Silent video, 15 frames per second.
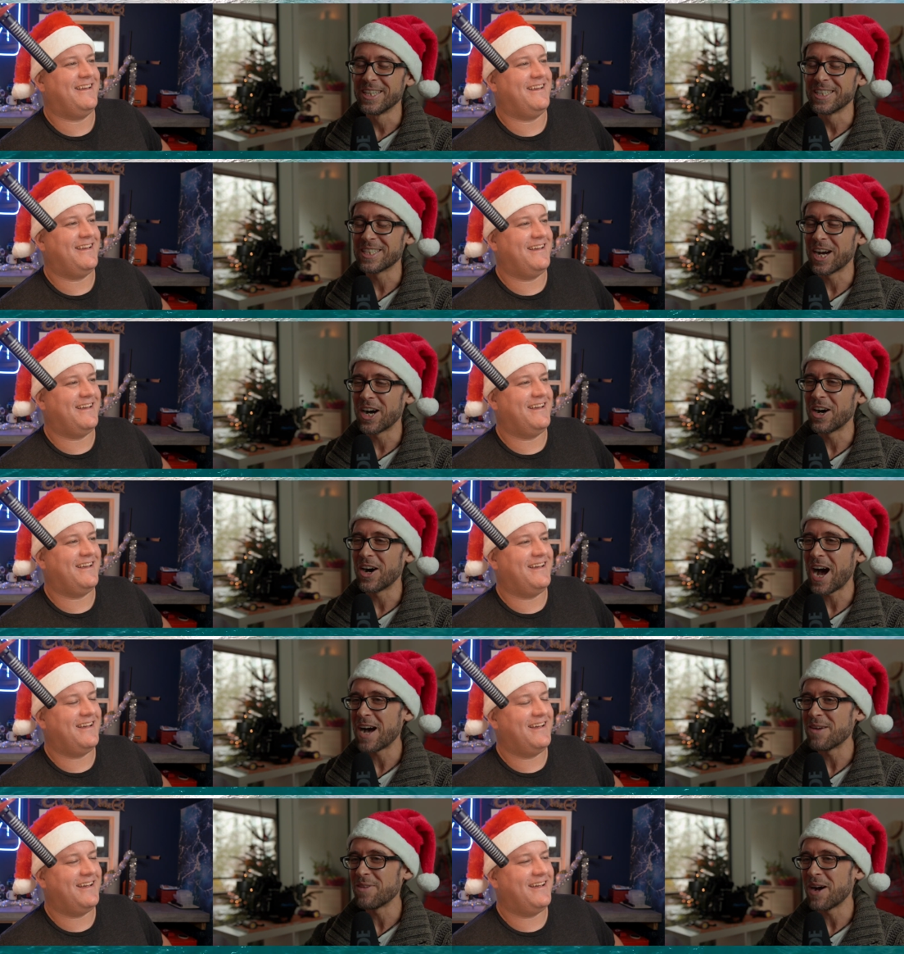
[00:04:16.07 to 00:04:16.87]

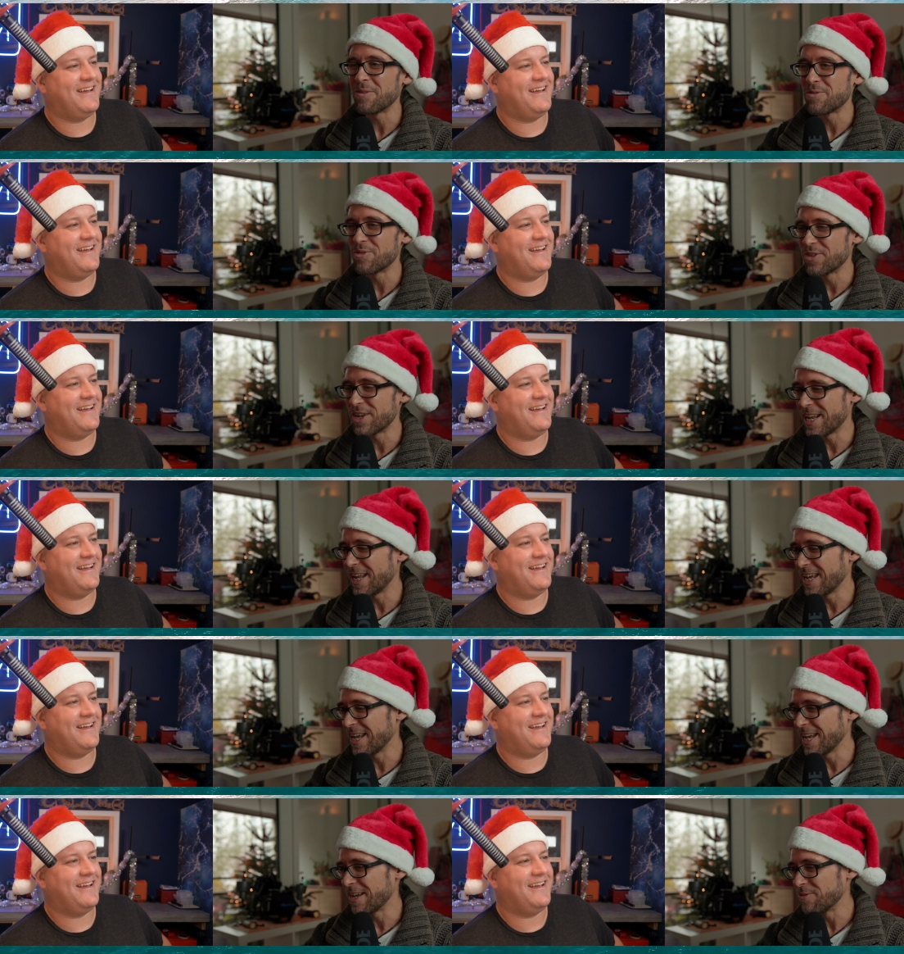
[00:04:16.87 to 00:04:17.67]
Speaker 1: So I'm, I'm
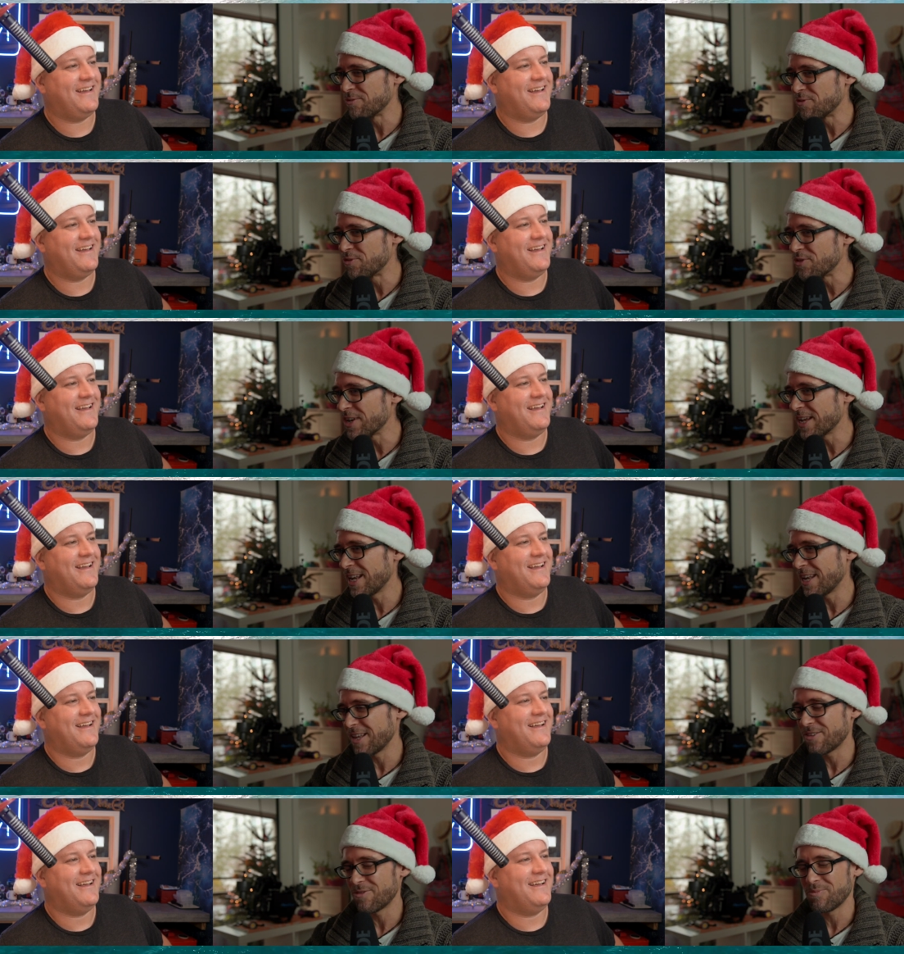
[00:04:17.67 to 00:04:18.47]
really,
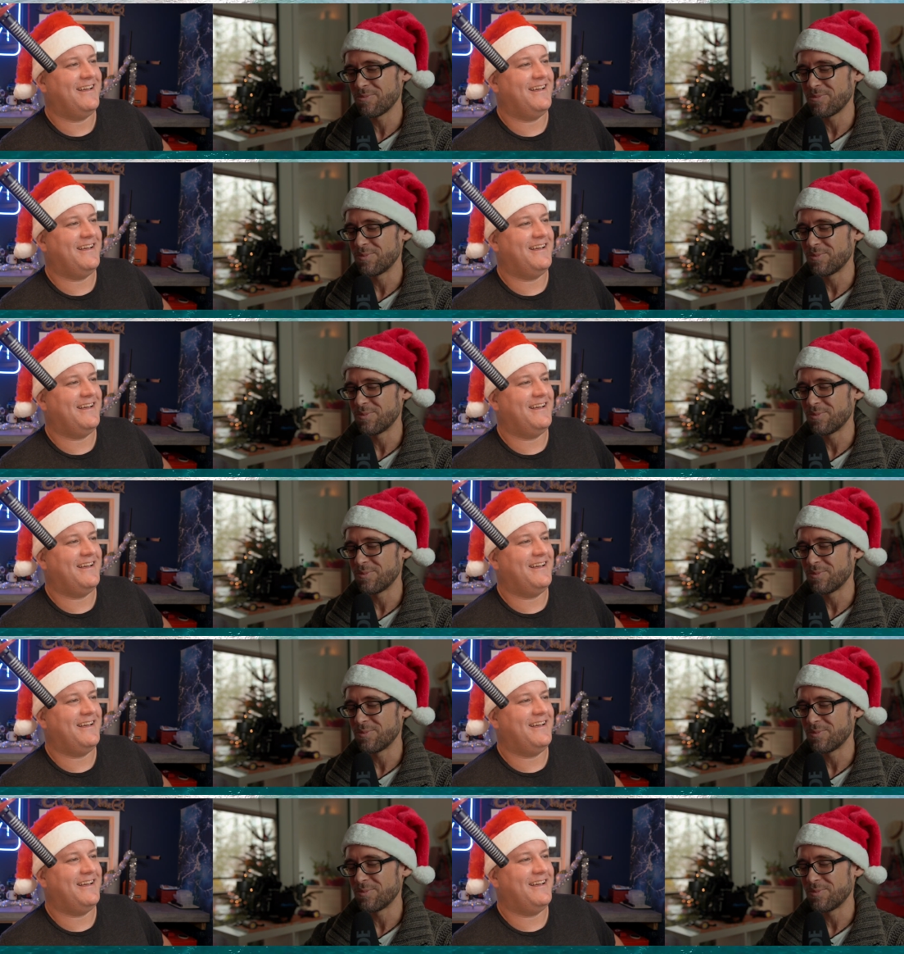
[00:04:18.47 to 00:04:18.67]
really